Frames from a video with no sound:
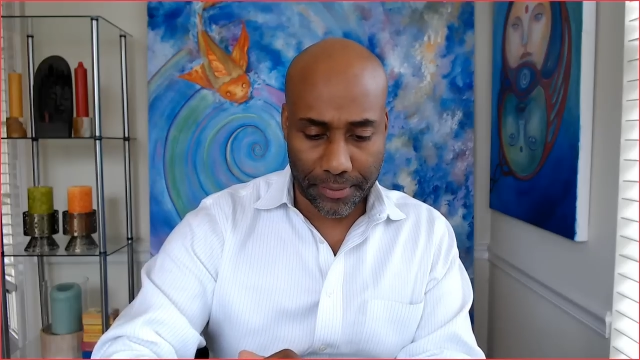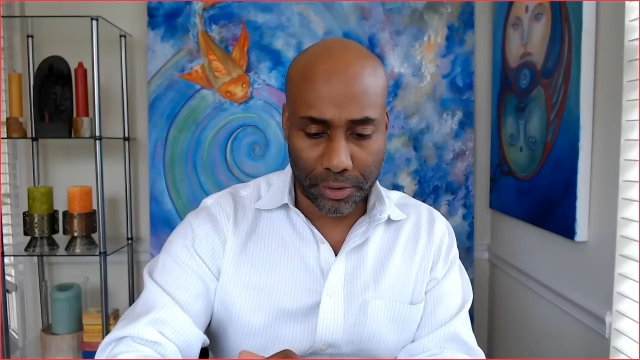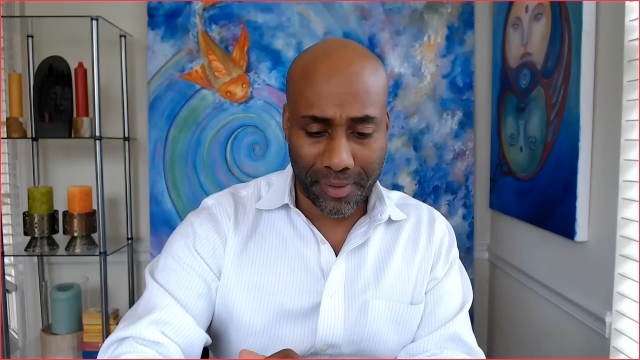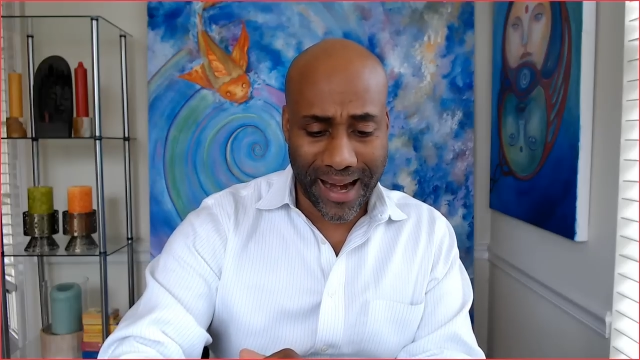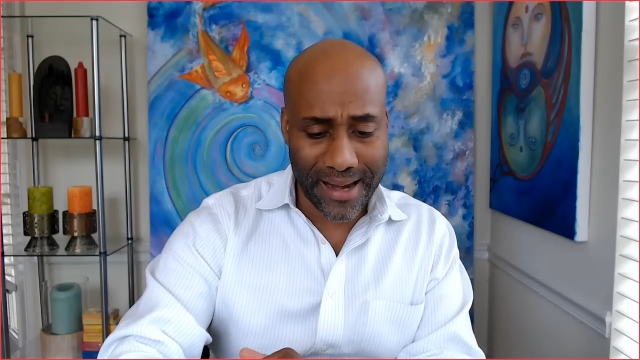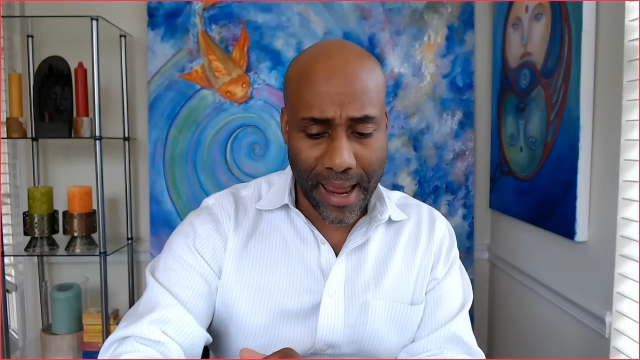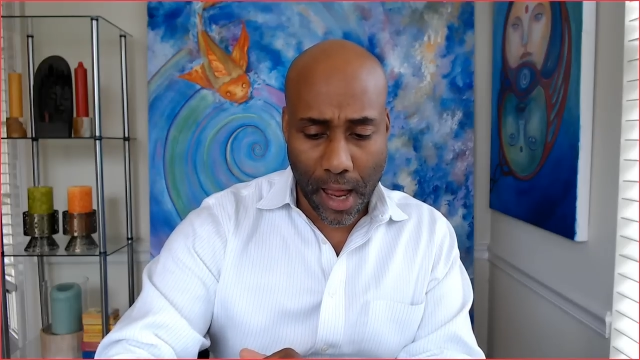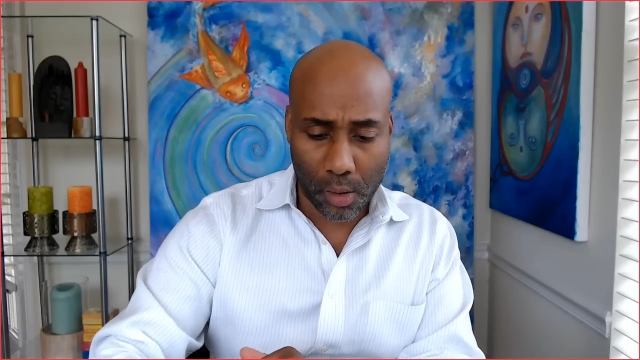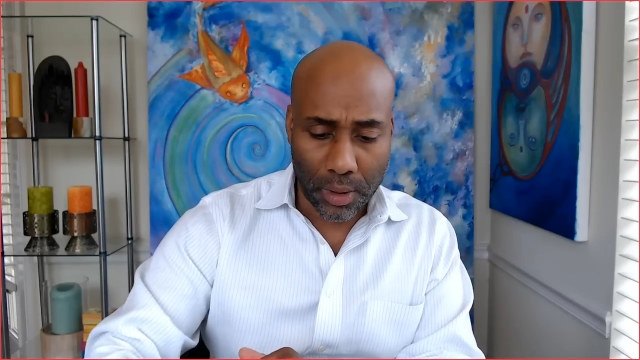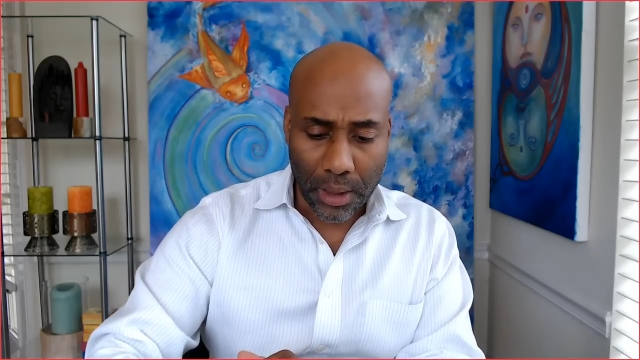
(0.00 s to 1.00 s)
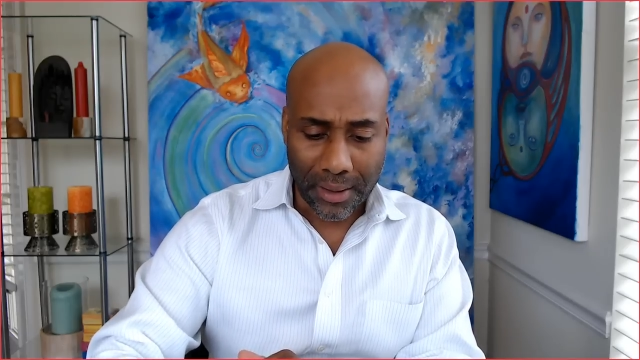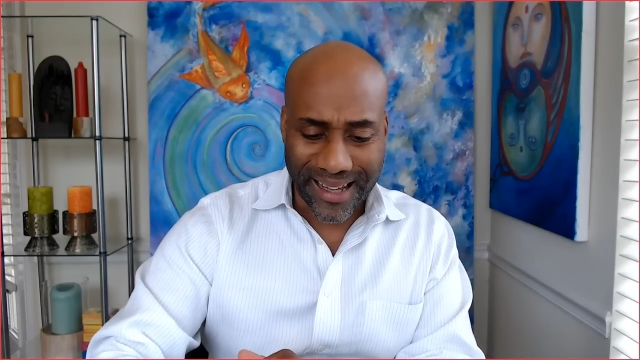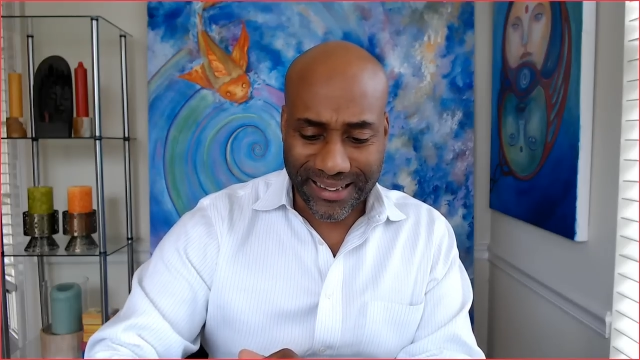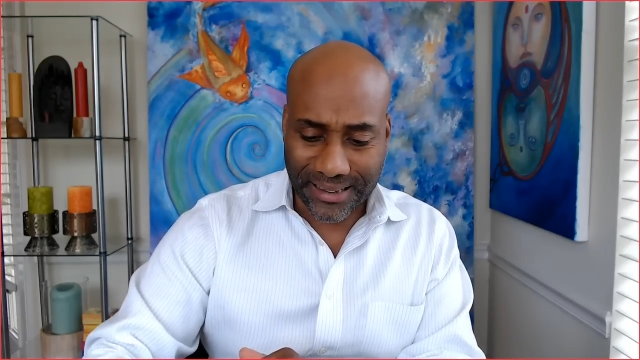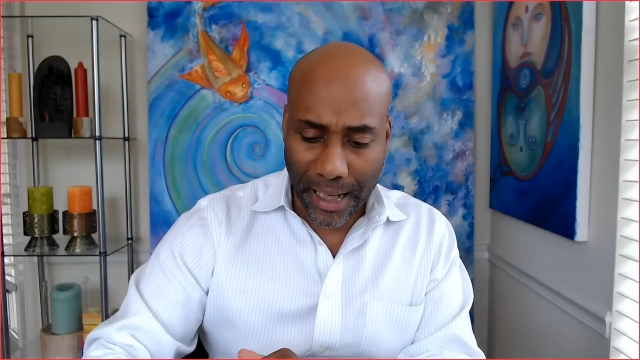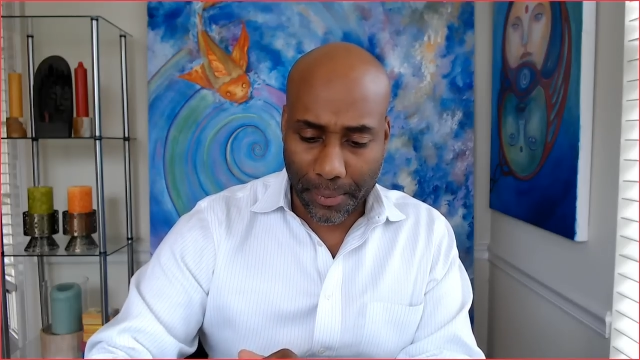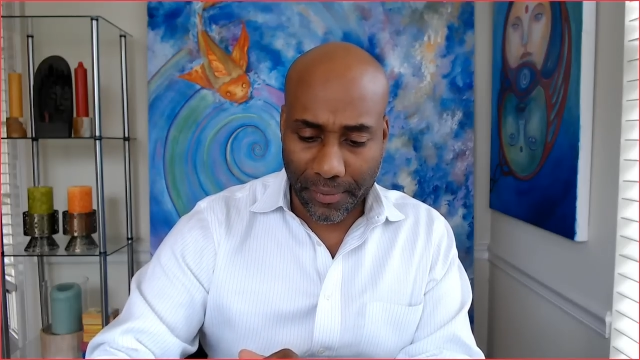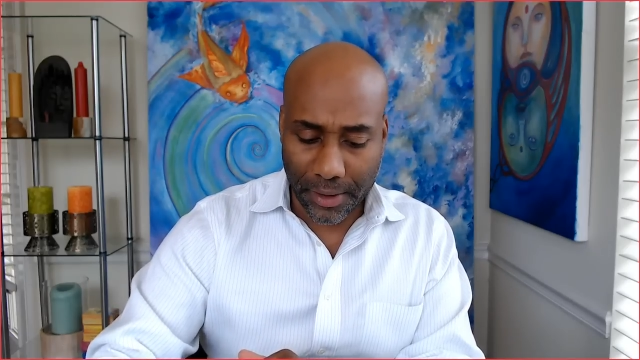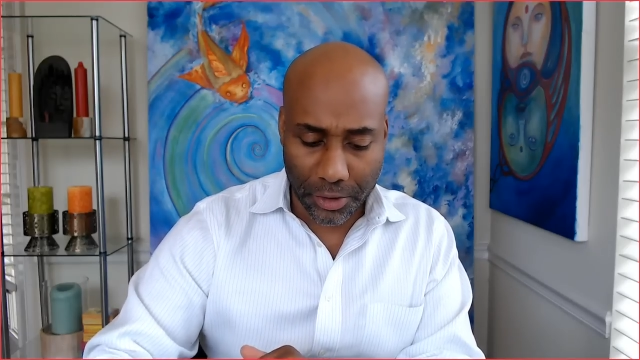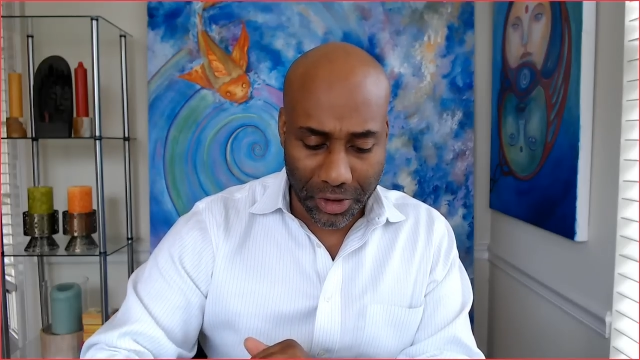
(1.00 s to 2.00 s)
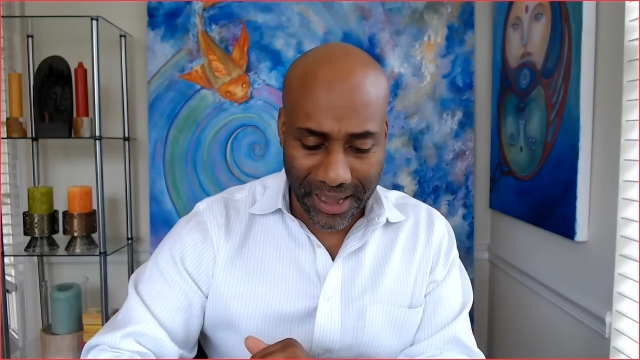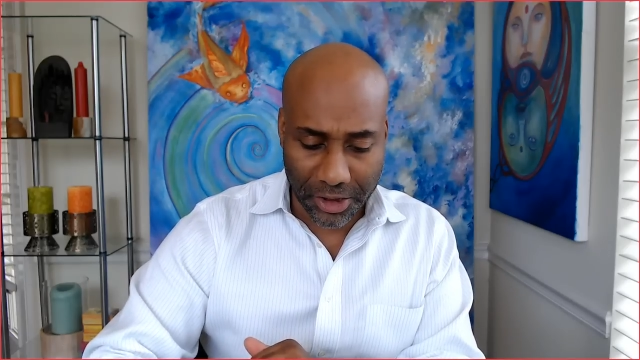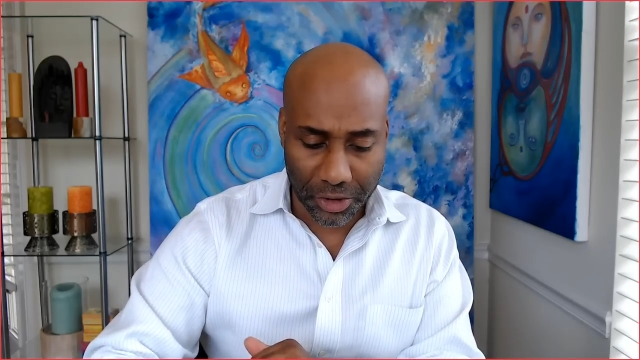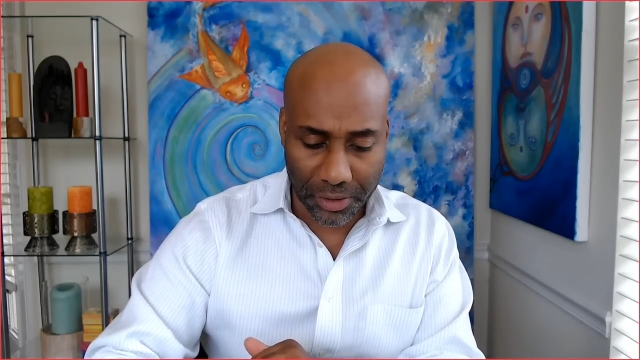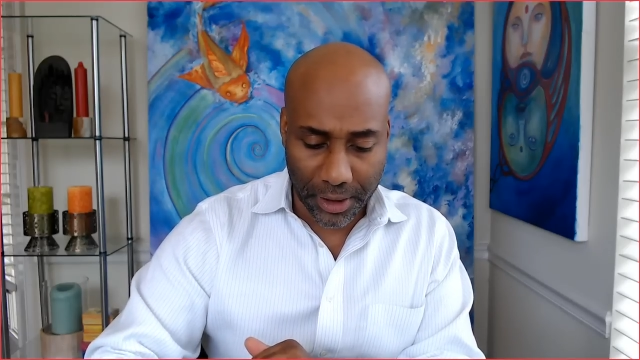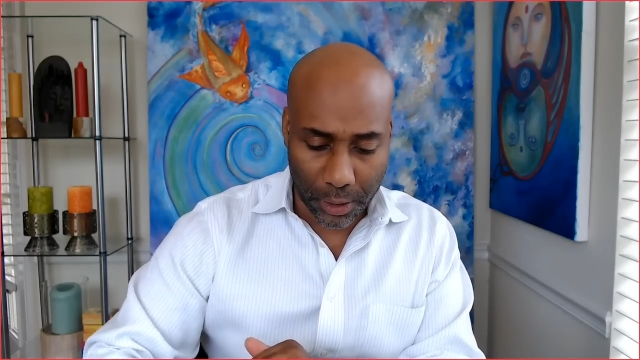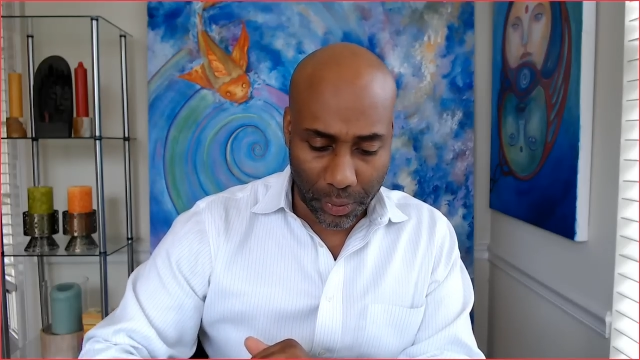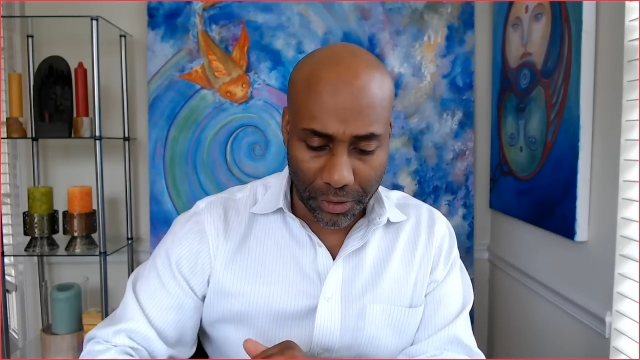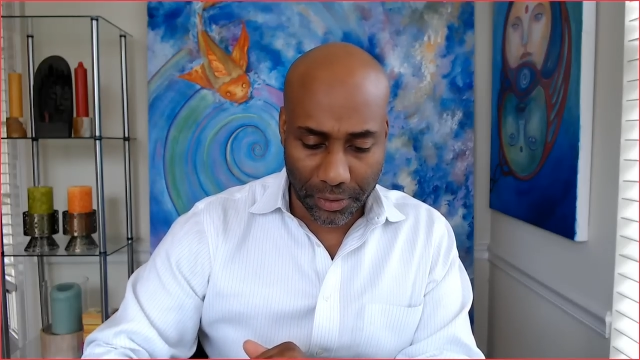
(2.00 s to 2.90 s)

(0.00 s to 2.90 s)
So right now, that's the type of energy that you're dealing with.